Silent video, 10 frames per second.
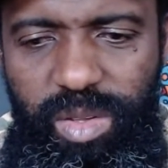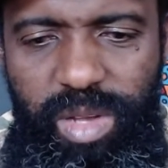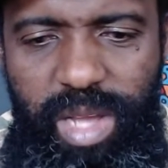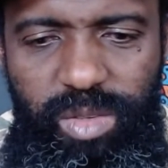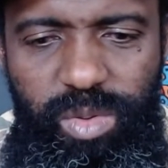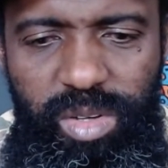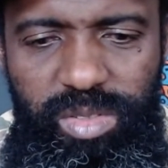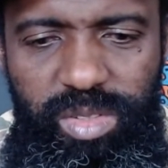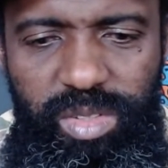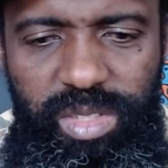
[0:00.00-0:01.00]
you guys will
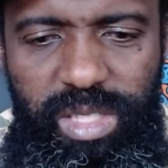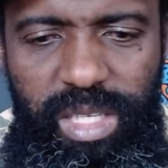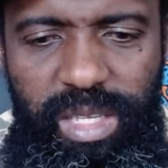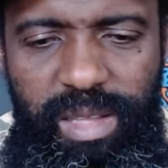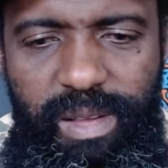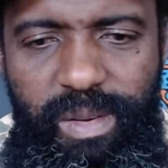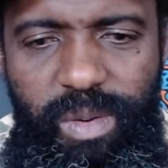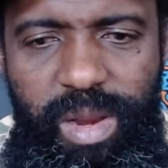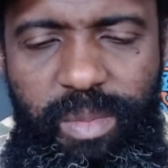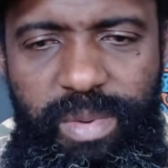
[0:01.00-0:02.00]
also see
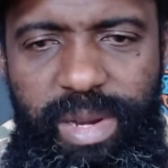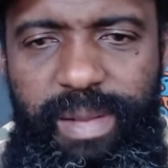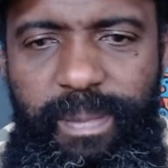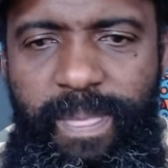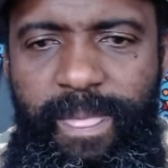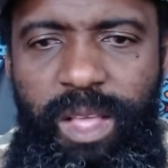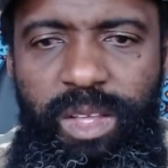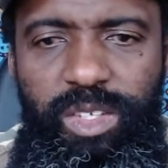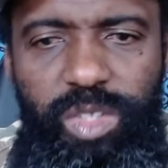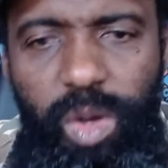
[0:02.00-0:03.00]
what I'm reading.
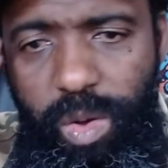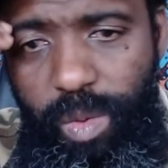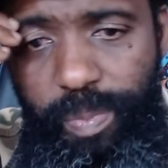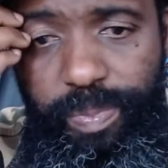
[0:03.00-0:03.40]
So